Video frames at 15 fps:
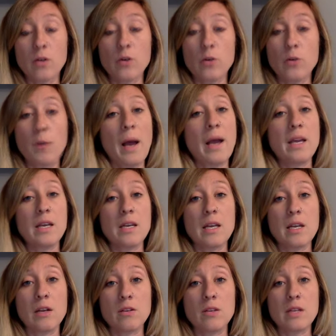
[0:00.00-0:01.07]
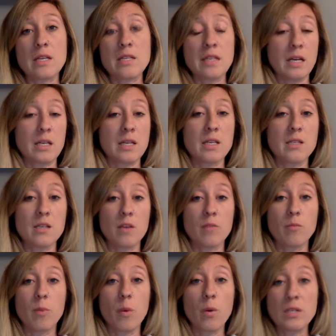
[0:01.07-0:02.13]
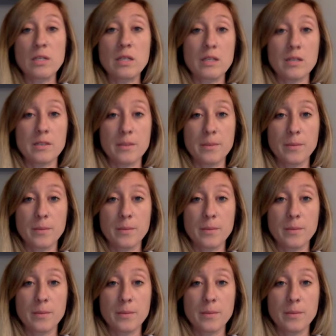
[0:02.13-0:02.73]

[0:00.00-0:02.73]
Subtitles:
who pioneered the techniques of pointillism.